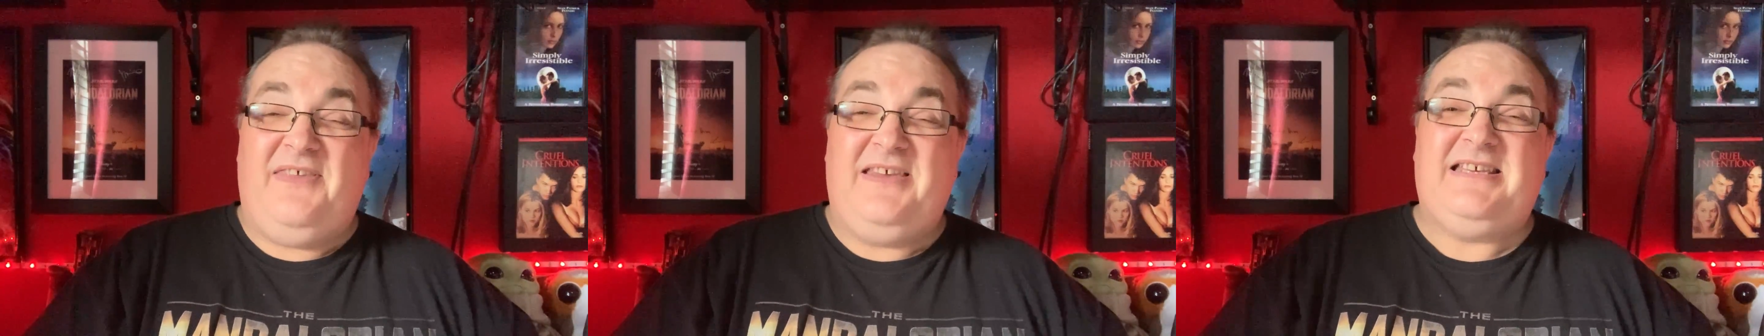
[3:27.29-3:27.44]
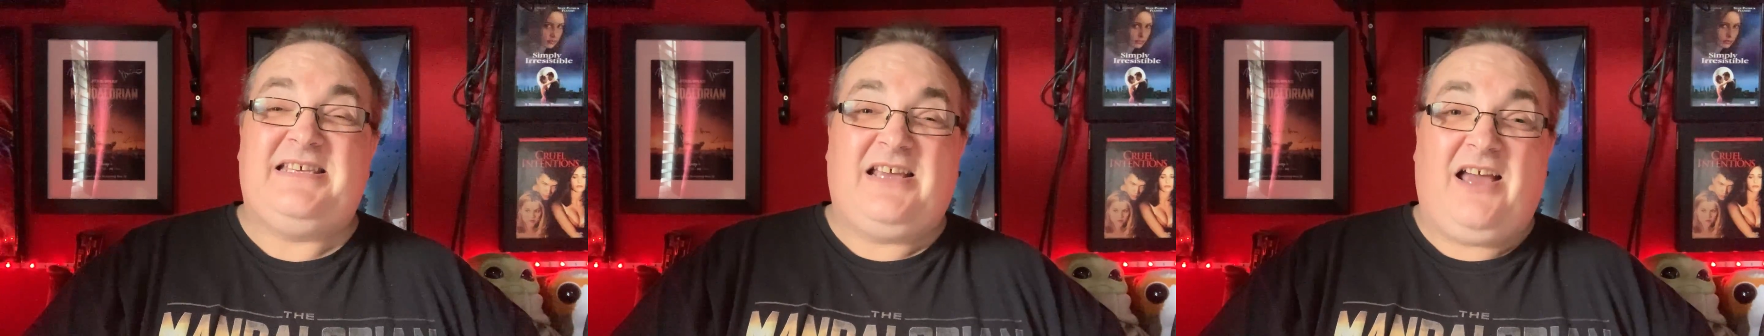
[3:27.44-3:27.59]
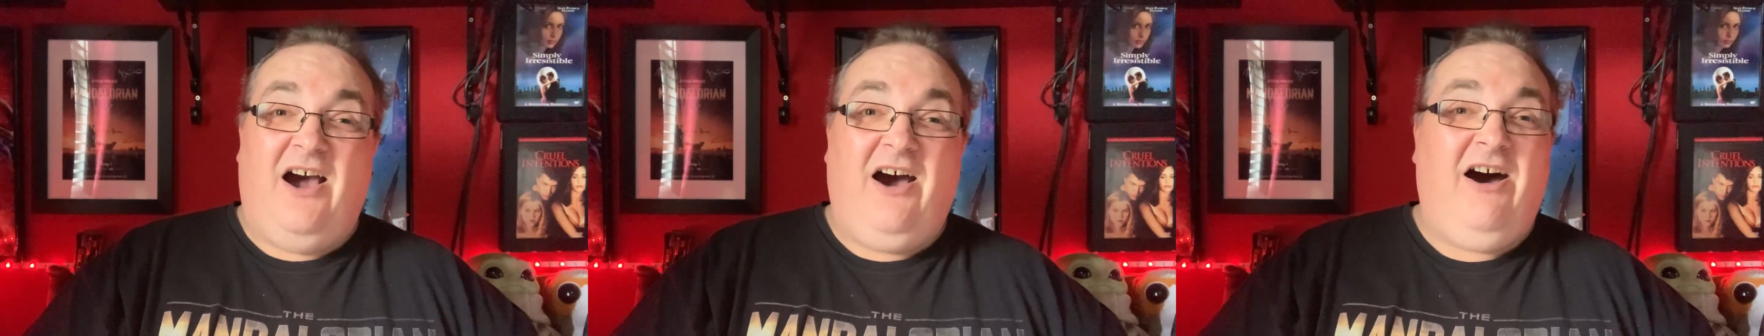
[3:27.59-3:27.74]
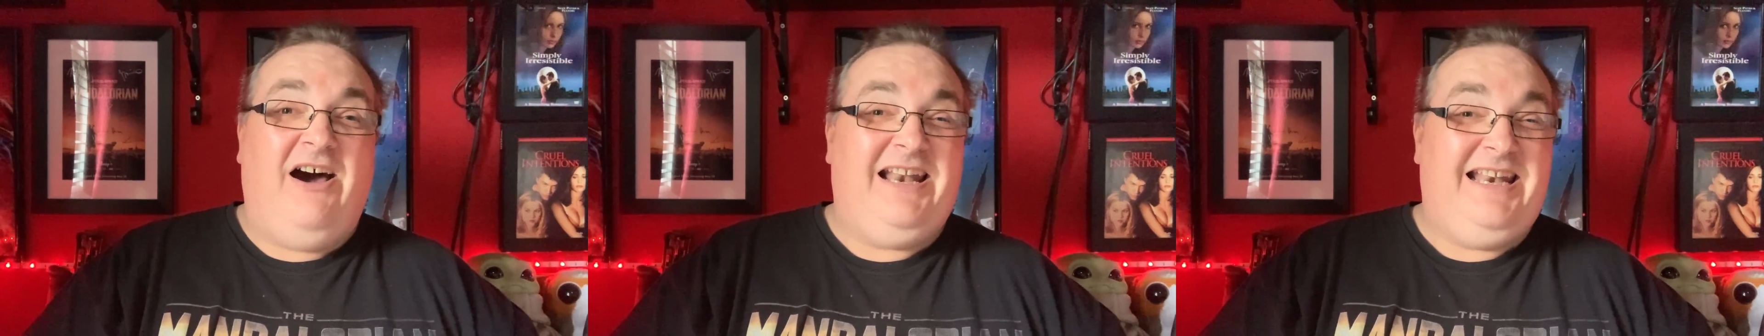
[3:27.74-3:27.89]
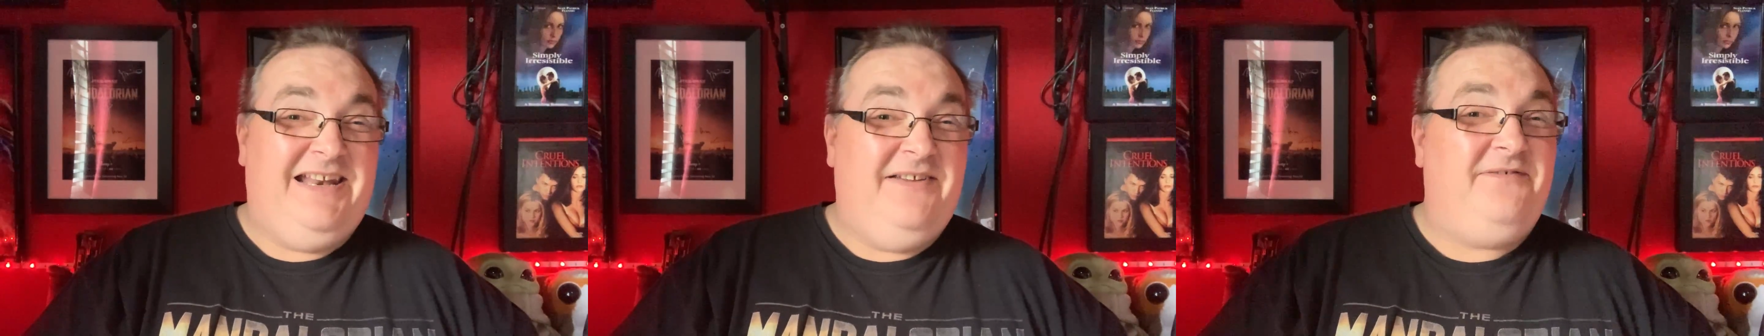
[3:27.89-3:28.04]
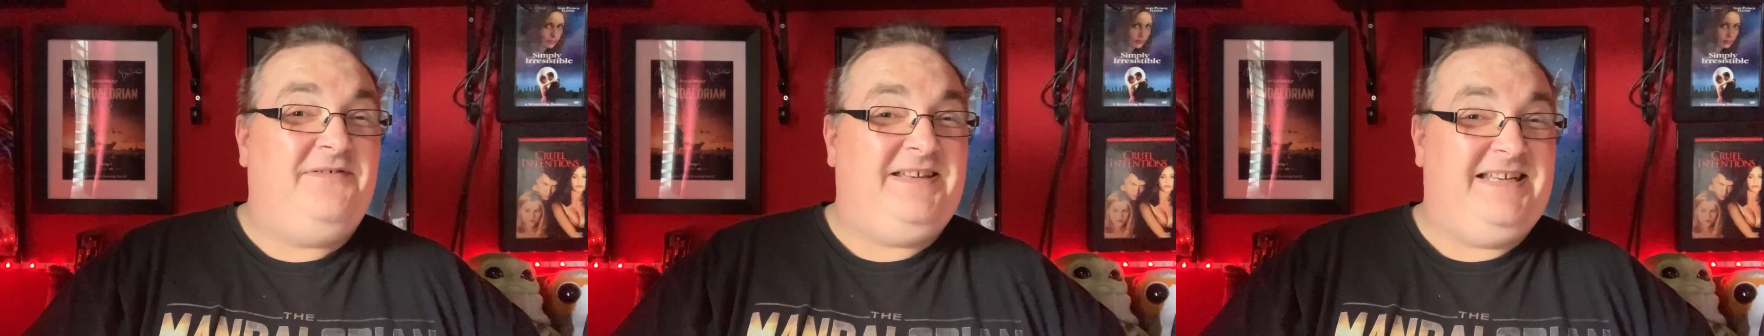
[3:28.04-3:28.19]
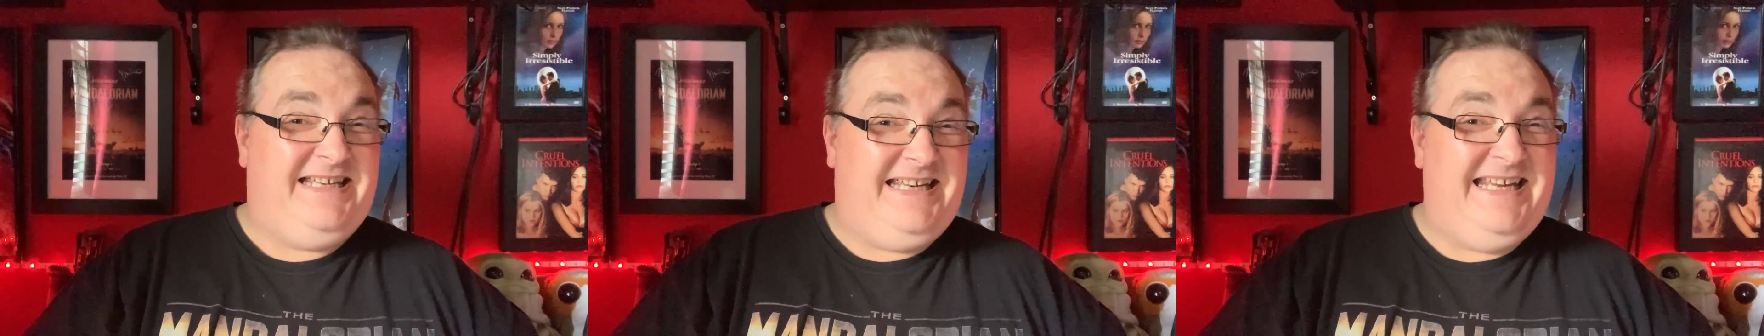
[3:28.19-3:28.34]
this car
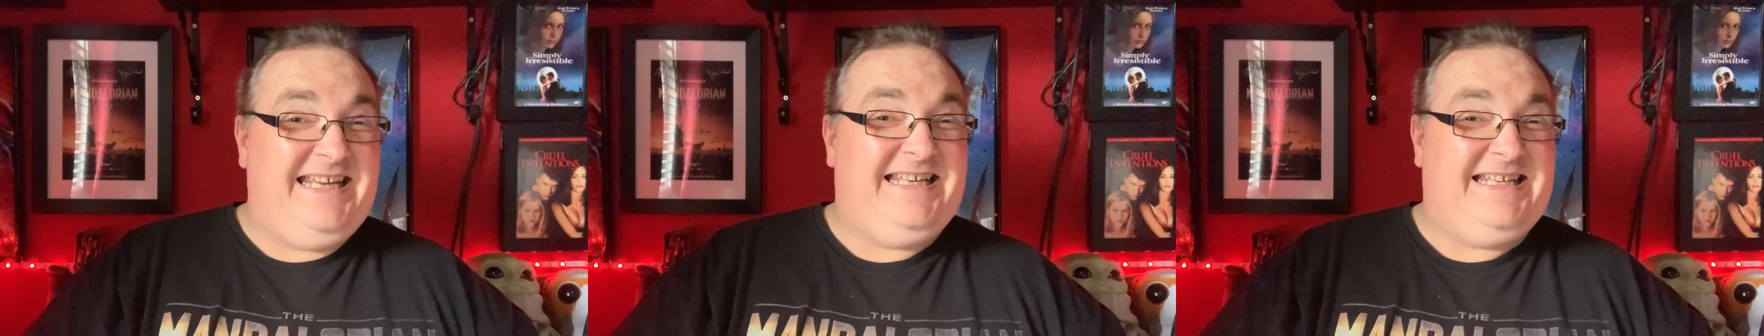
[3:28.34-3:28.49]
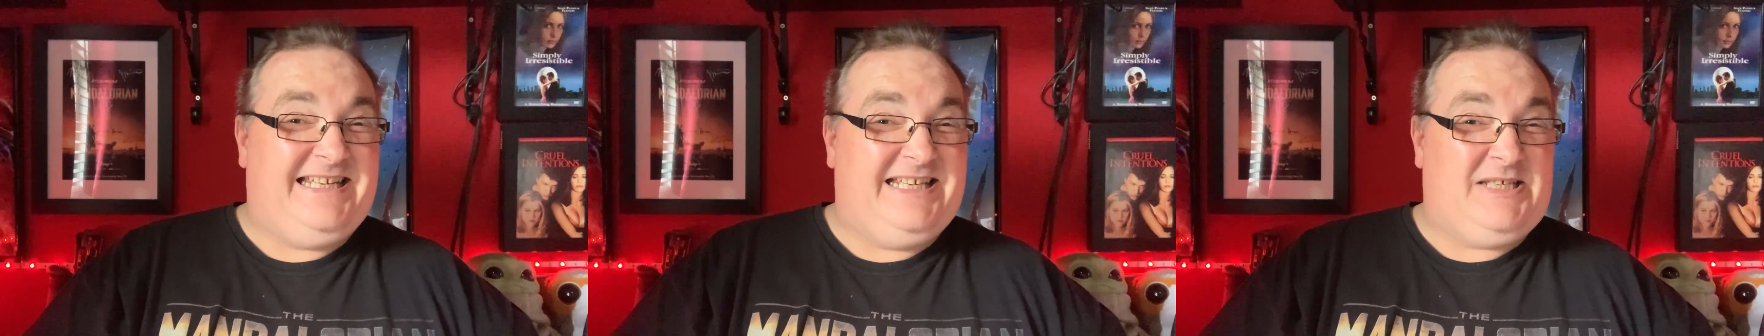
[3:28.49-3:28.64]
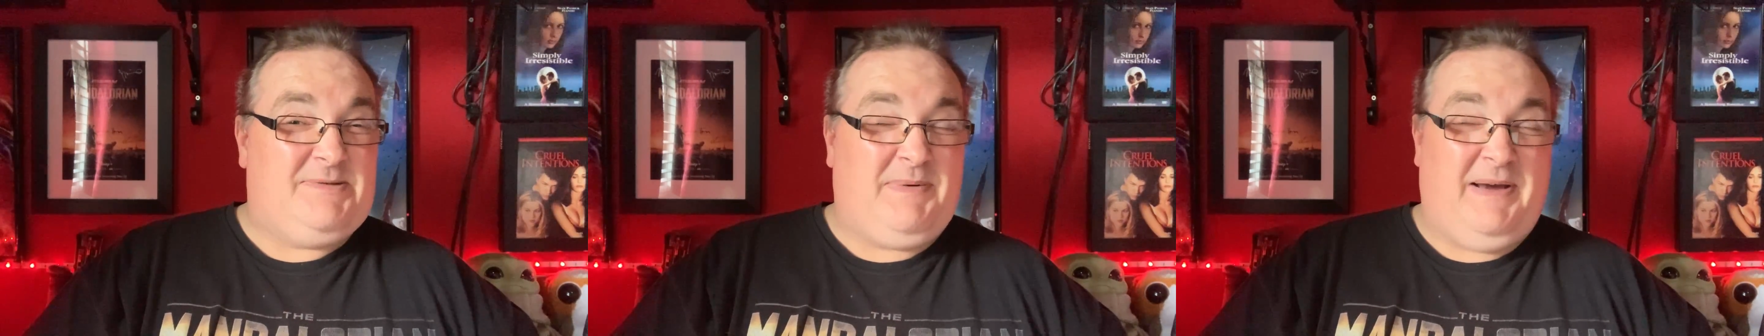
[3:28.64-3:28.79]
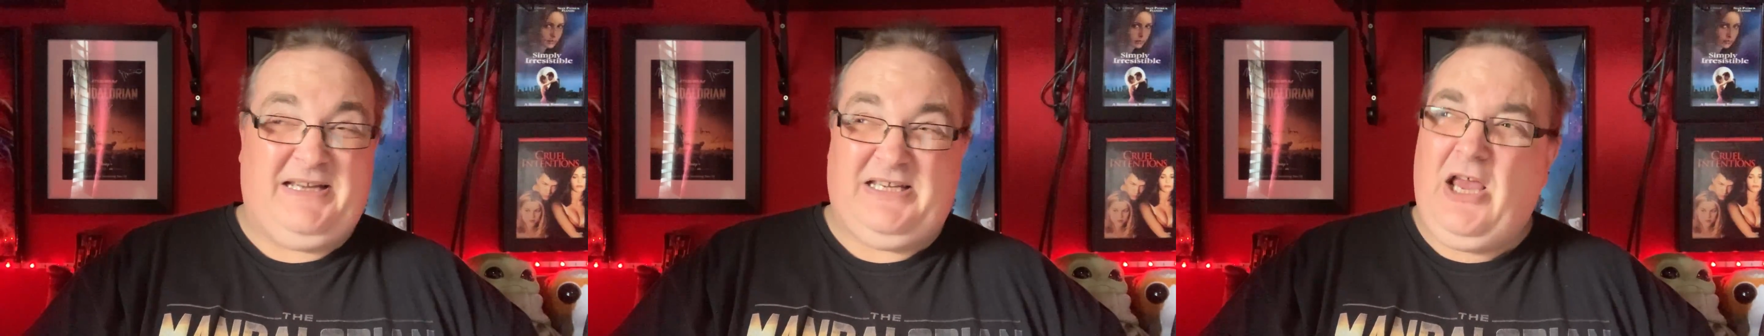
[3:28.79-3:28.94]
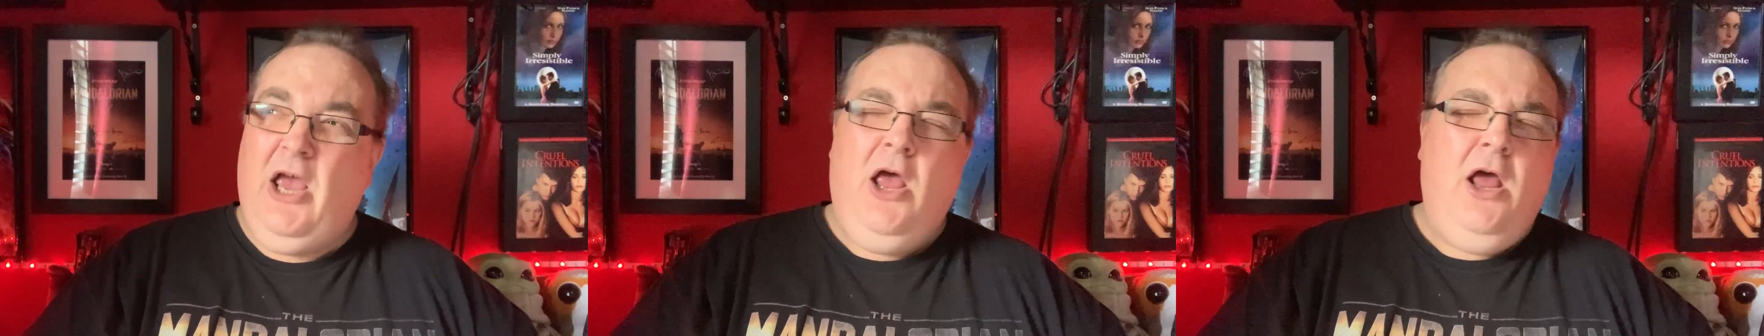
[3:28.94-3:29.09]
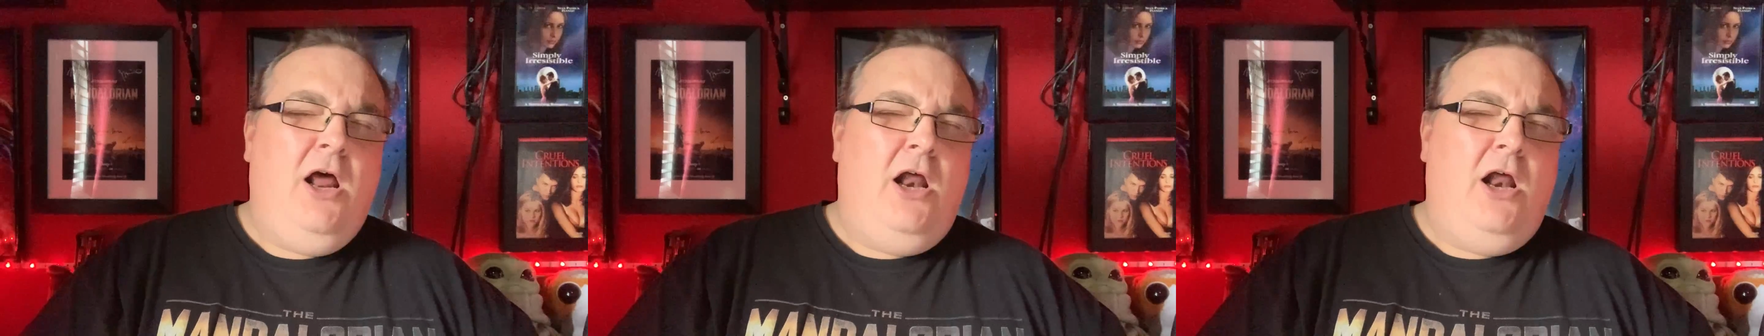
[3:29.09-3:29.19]
lifted into space?